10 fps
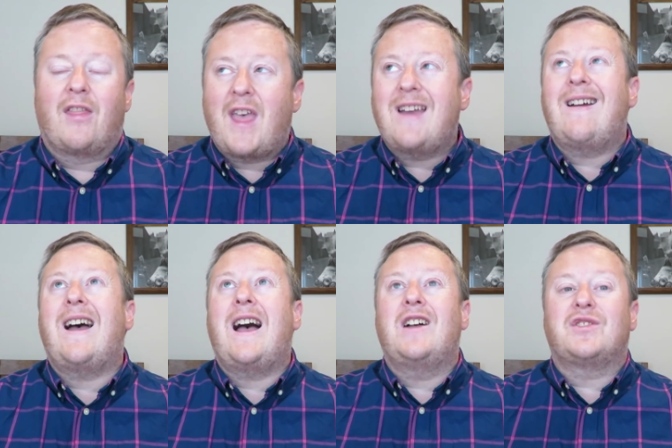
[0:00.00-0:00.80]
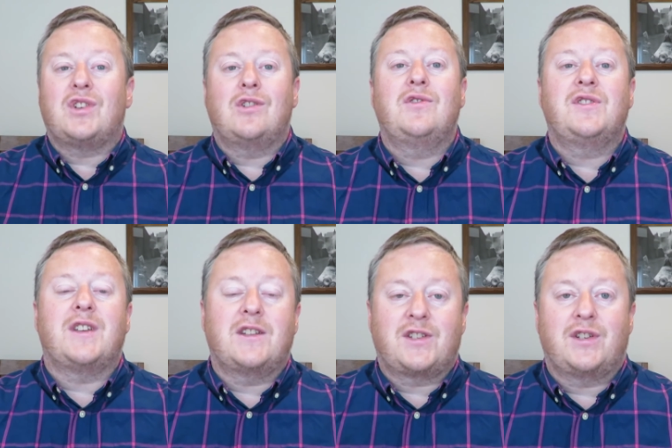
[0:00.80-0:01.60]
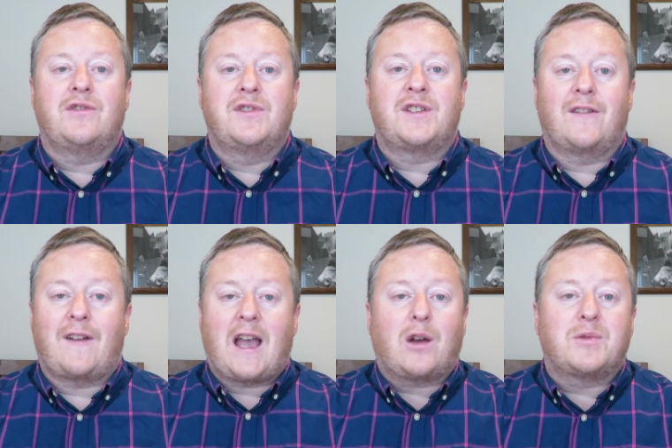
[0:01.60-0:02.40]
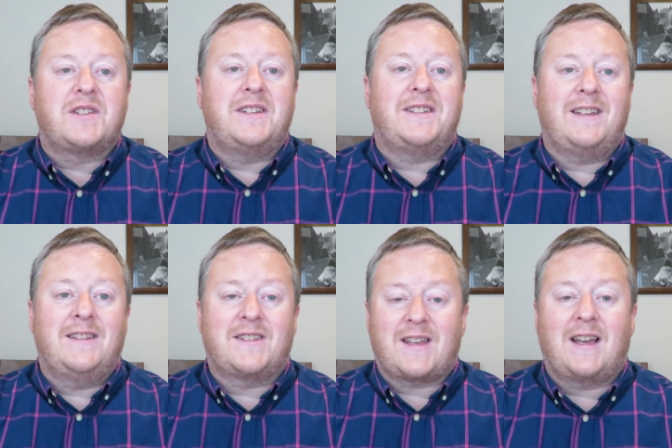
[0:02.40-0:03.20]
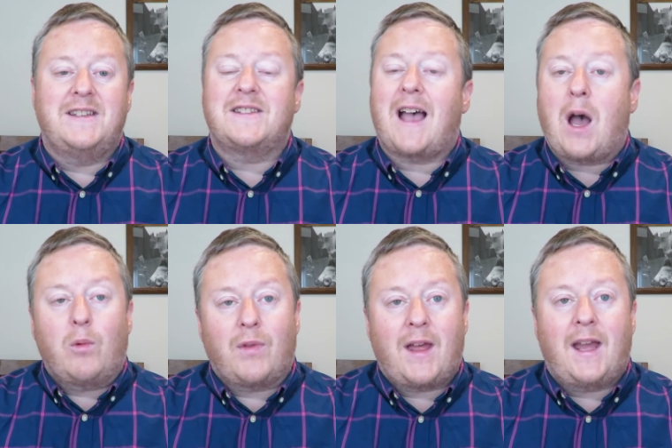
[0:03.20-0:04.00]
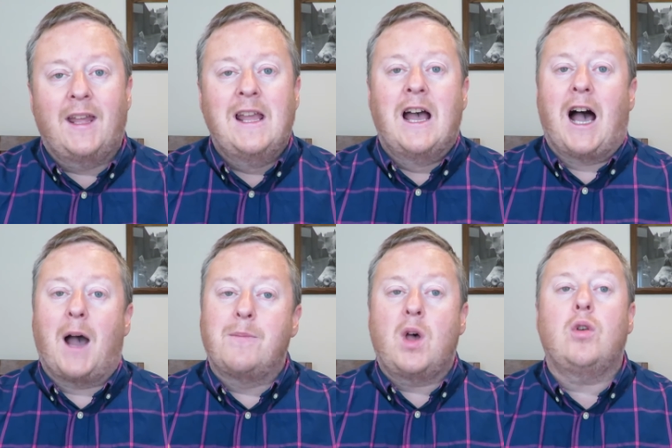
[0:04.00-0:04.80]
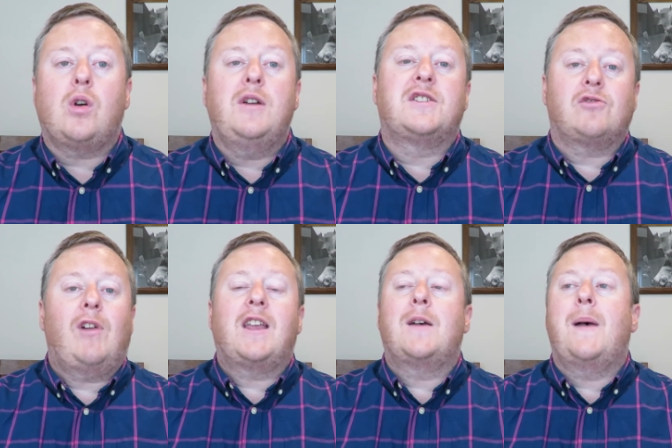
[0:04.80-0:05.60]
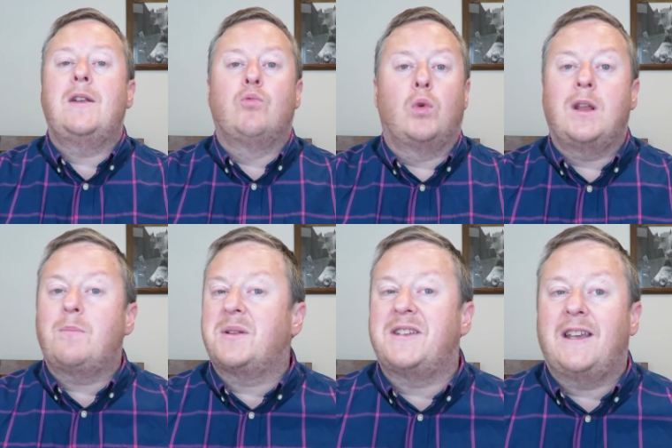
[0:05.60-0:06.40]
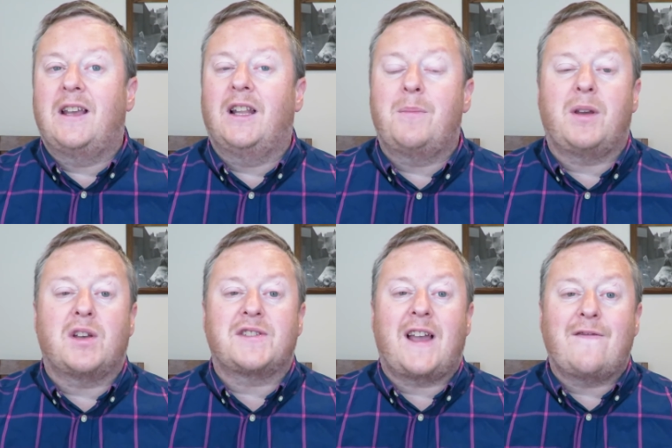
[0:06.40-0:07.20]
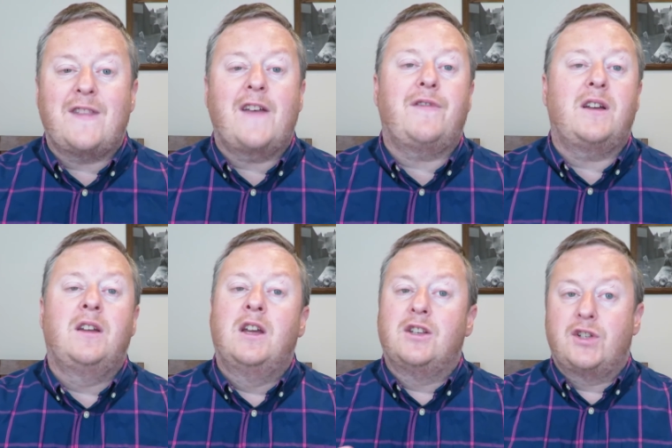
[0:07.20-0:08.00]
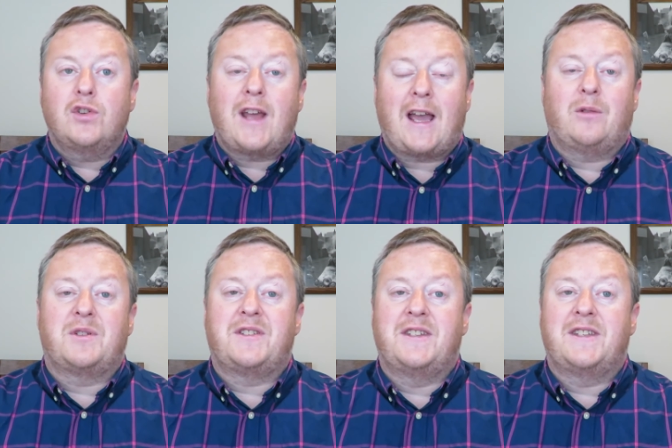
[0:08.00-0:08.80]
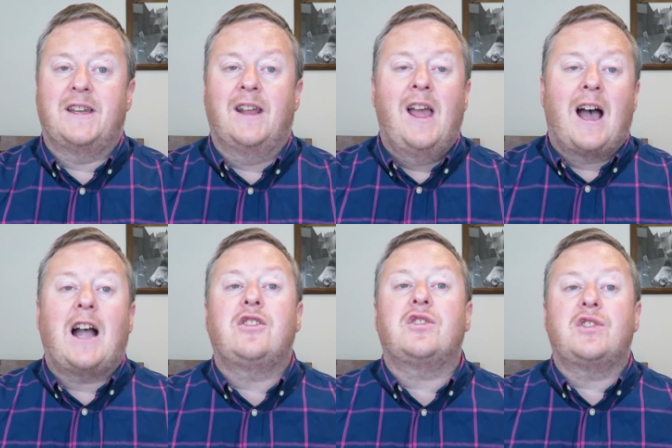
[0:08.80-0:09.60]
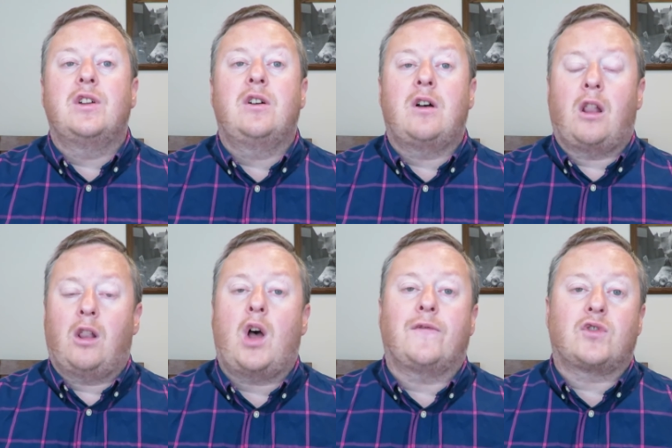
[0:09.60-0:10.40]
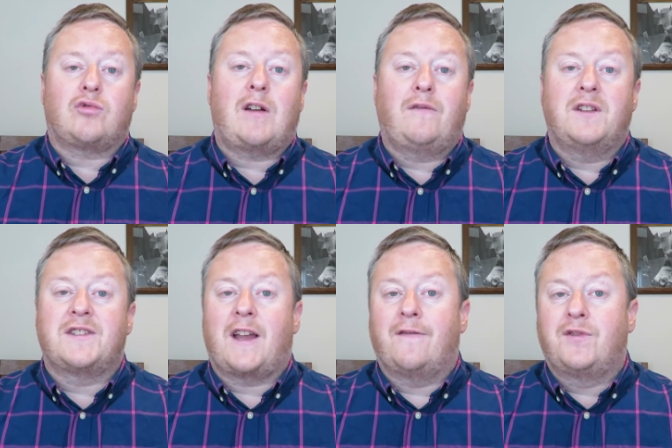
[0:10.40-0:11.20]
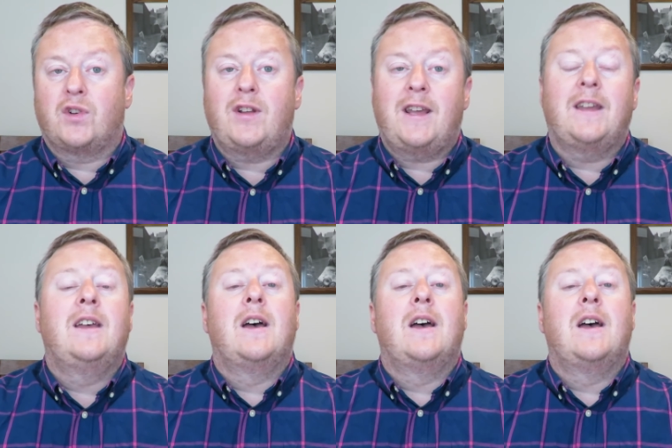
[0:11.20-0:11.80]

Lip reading: There are tons and tons of house sitting sites out there. I'm not going to recommend one in particular because I've never done house sitting. I just know a lot of travellers that have done it